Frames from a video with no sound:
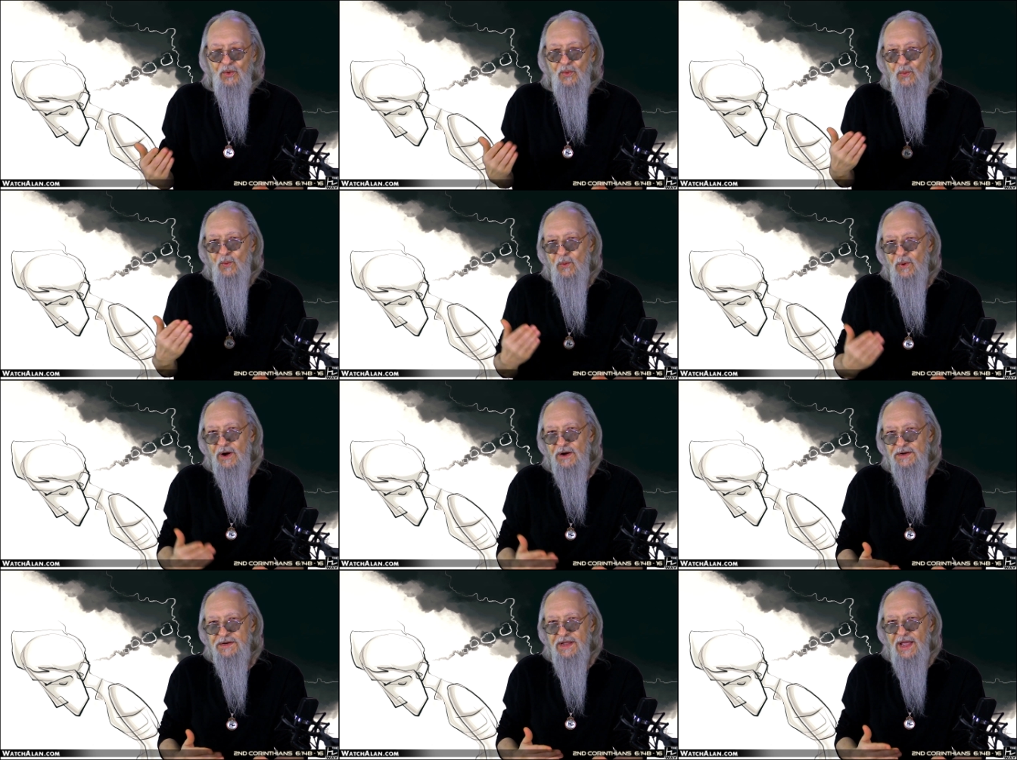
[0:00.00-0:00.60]

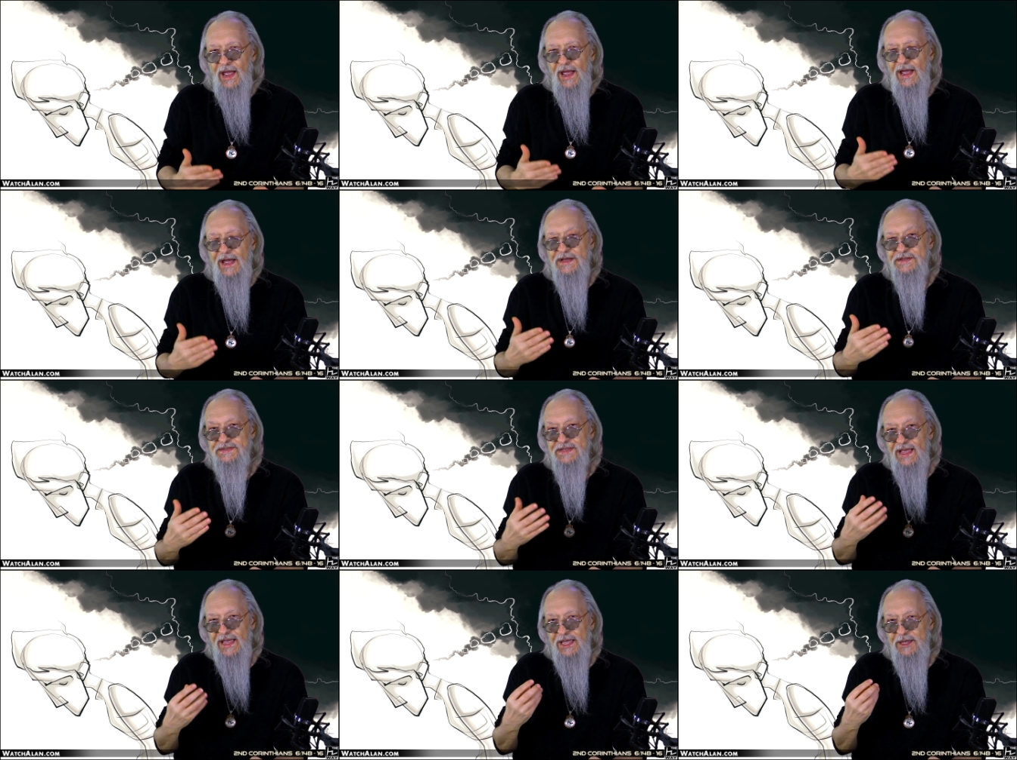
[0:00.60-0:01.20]
What
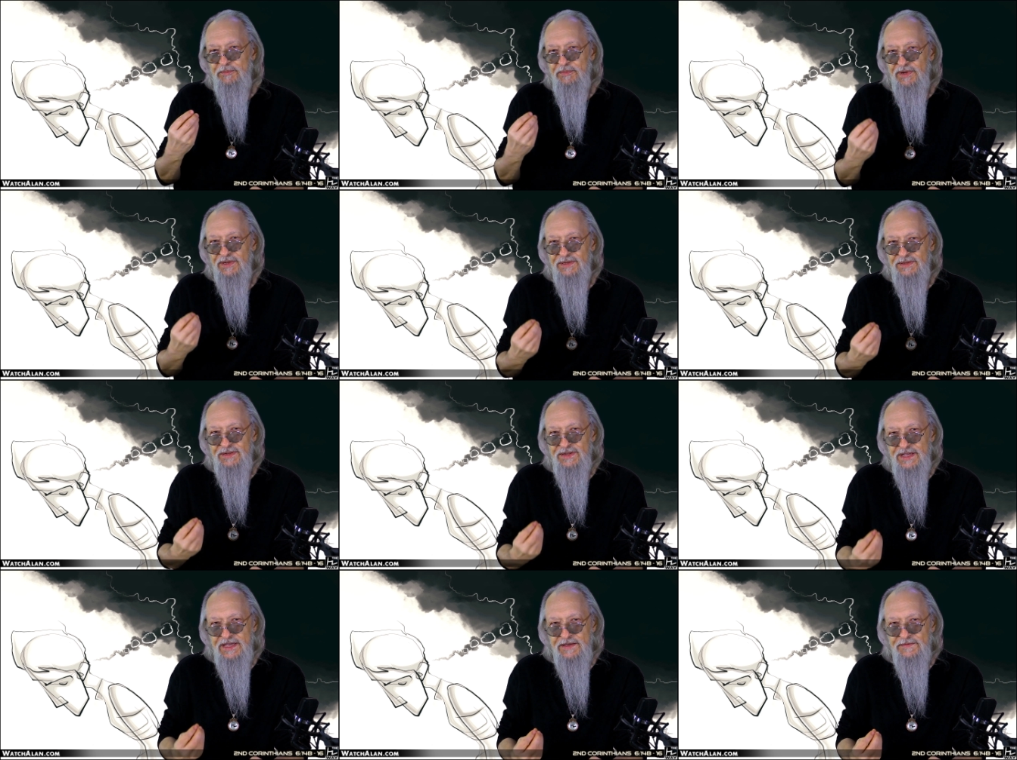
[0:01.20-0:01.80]
has a
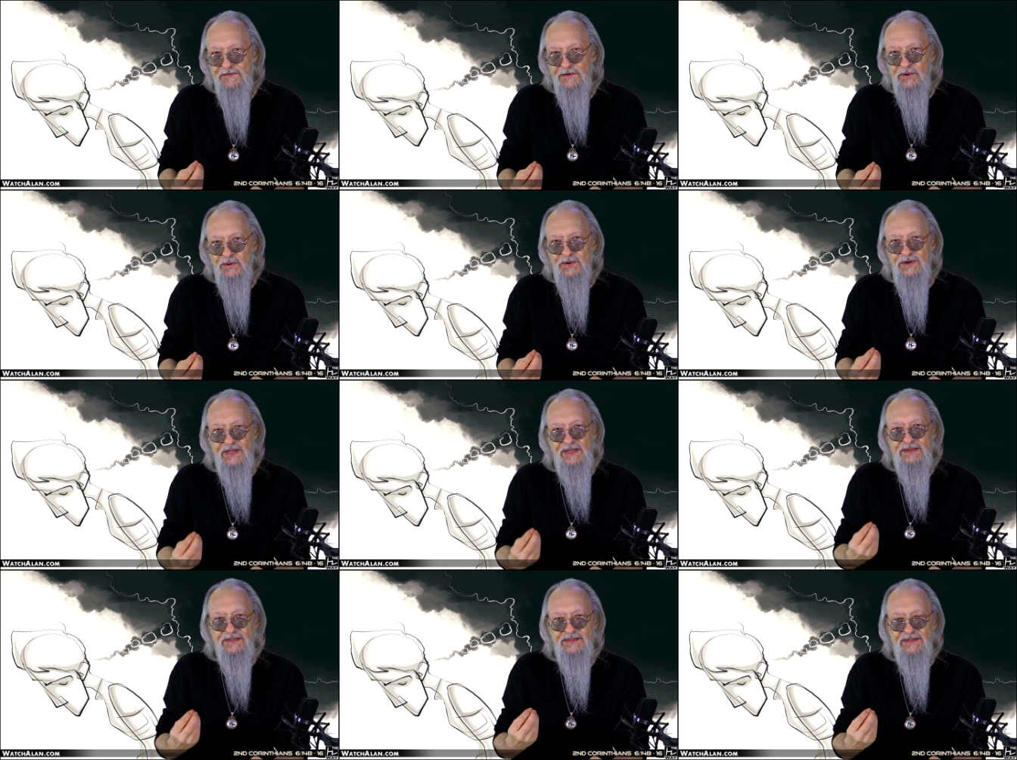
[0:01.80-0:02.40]
believer
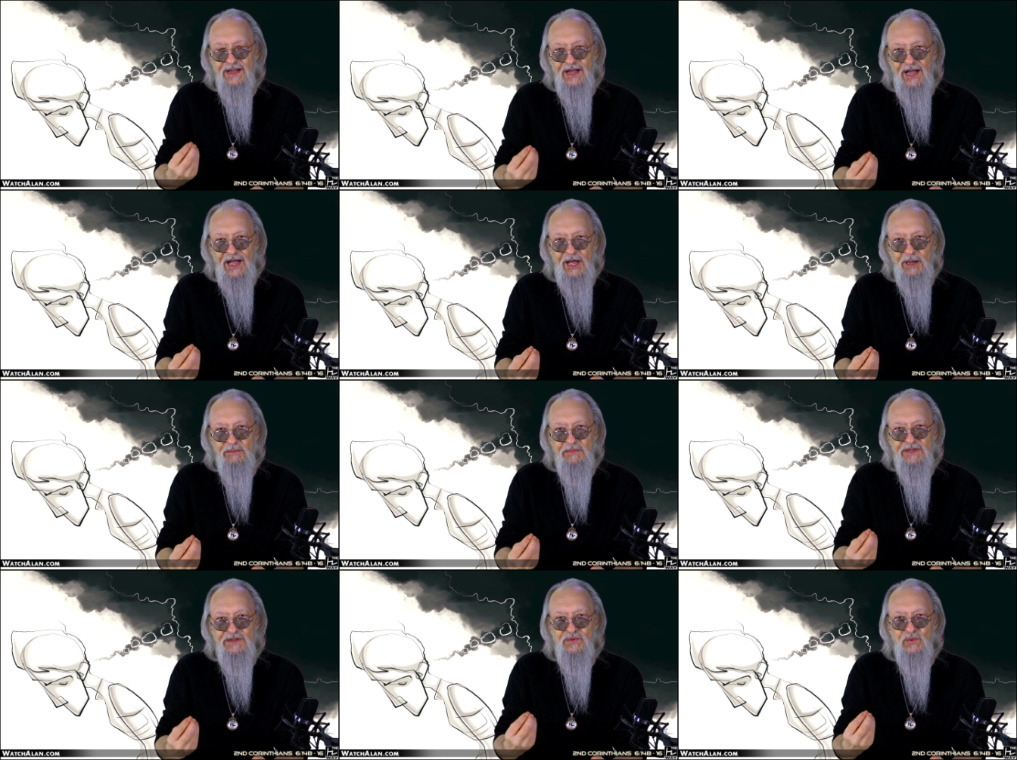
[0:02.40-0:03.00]
in
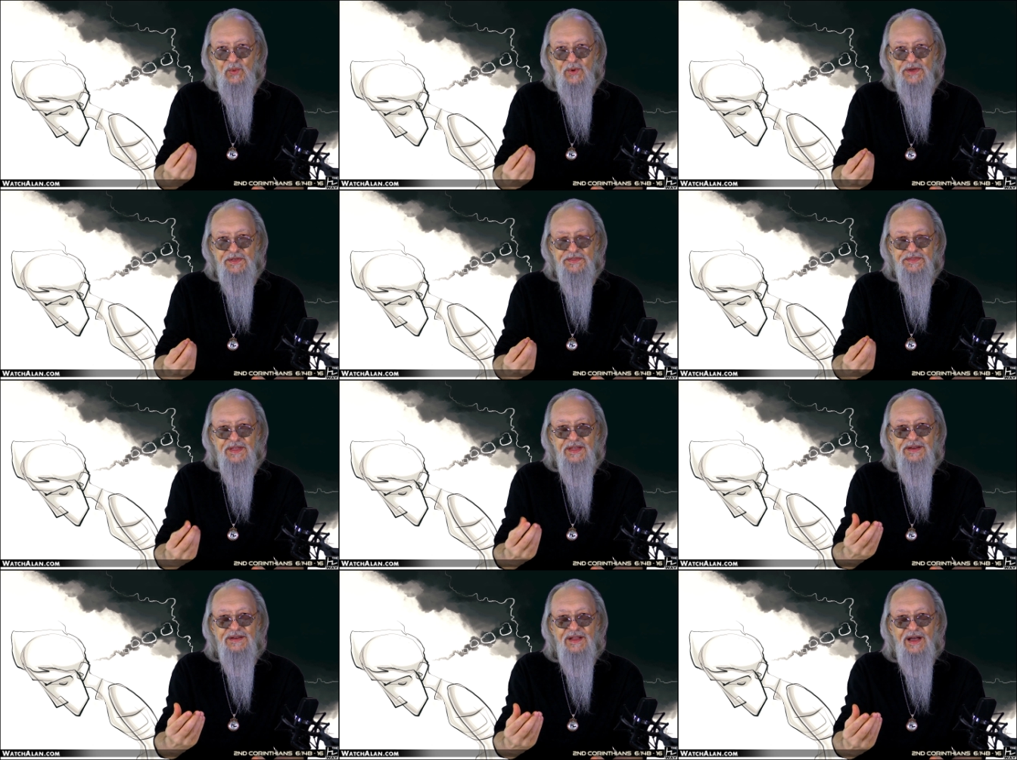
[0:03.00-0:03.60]
common
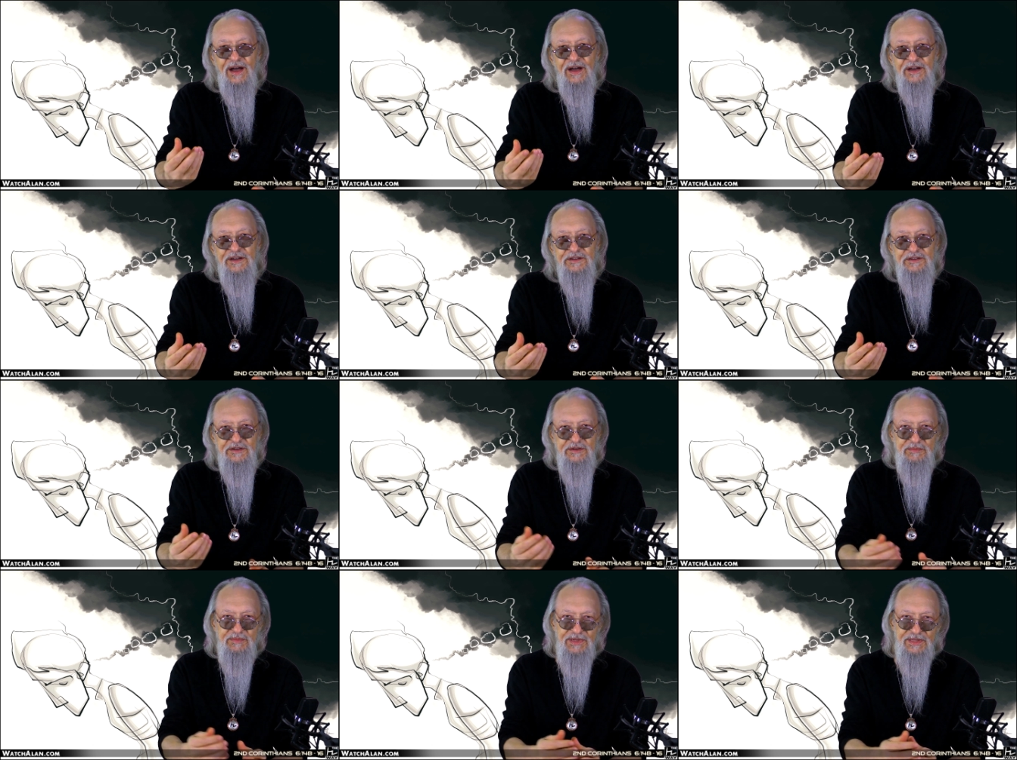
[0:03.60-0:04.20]
with an
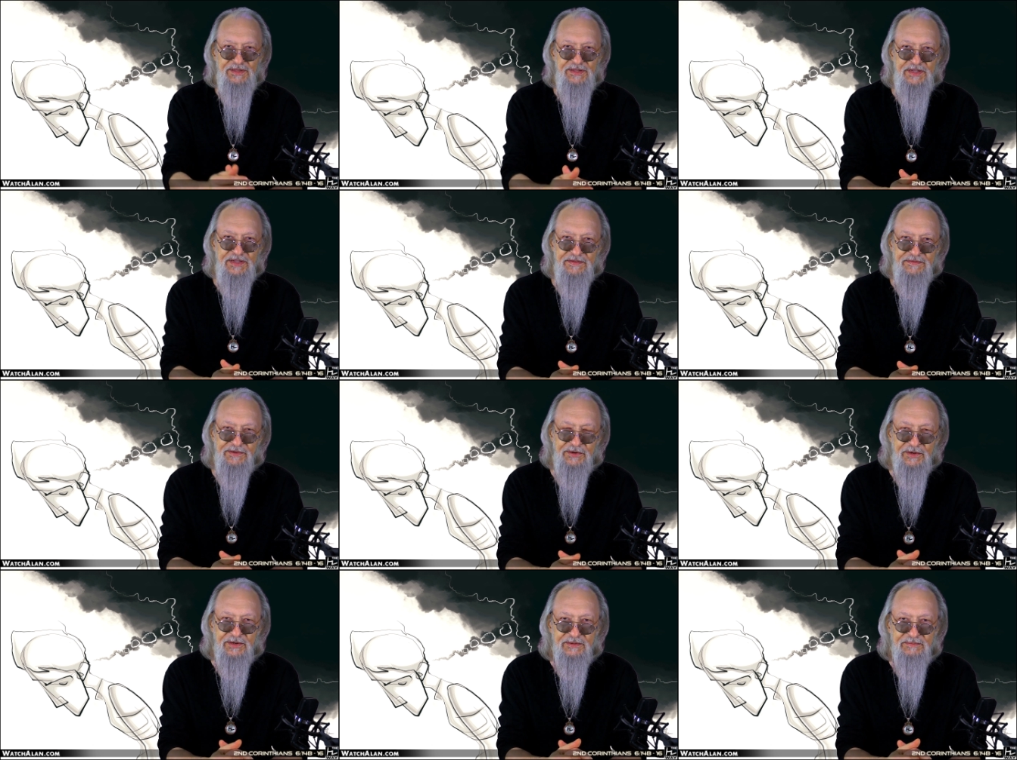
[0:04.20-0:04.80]

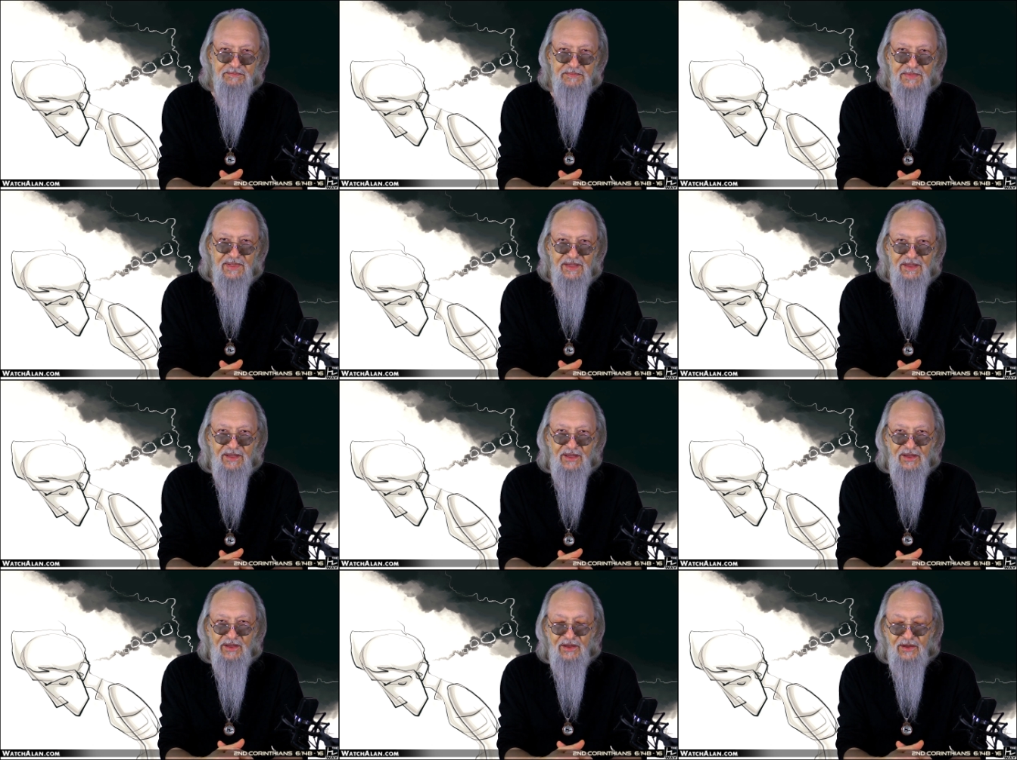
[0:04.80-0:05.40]
unbeliever?
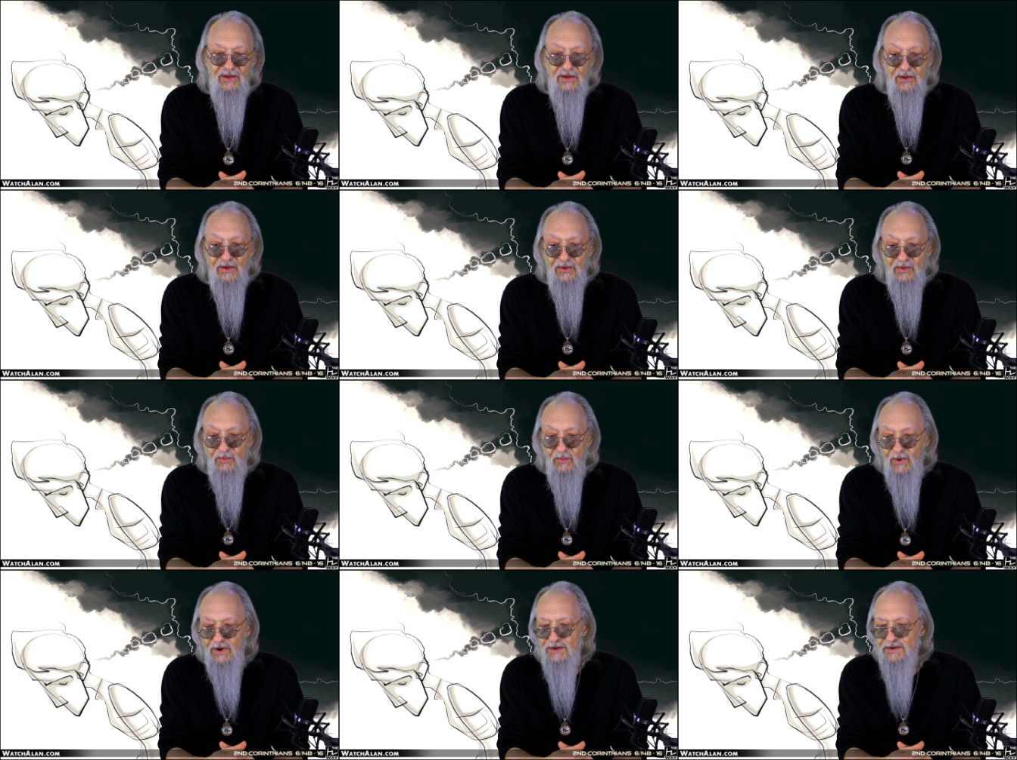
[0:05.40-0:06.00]

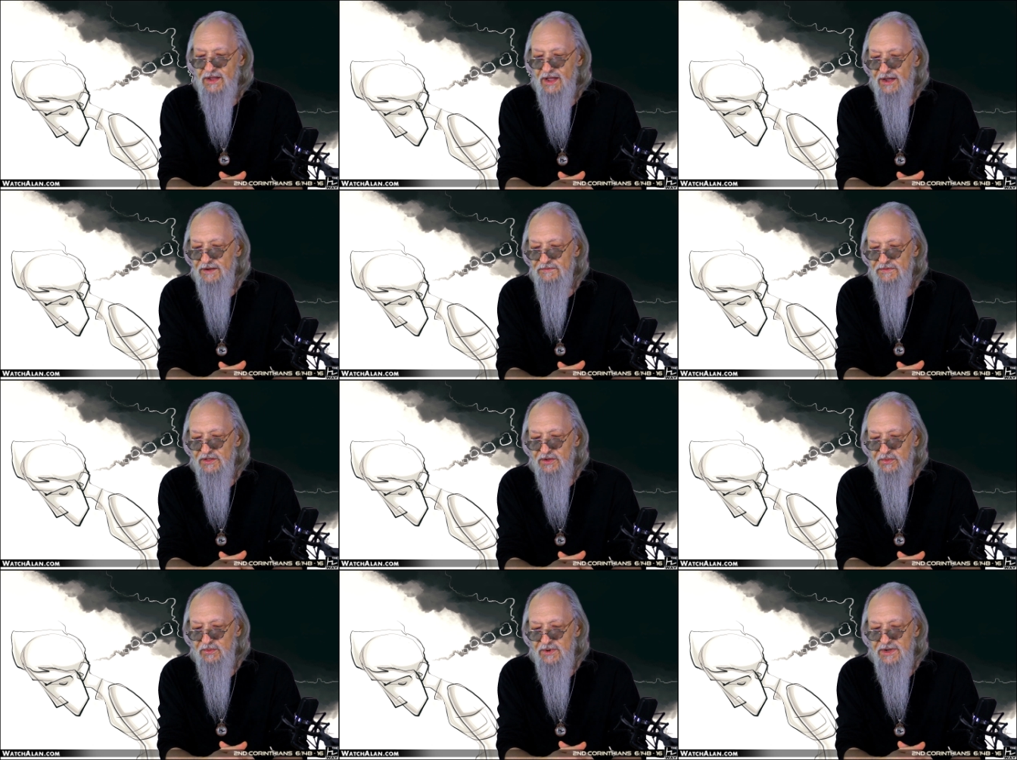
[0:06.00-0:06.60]
What
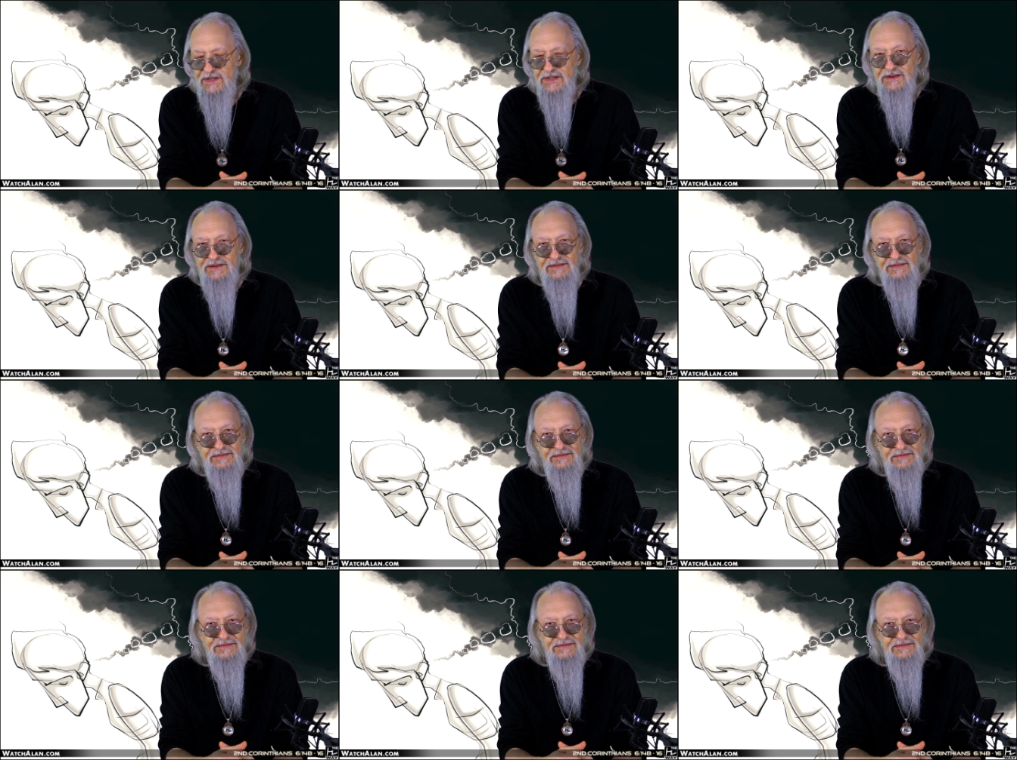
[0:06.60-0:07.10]
have the wheat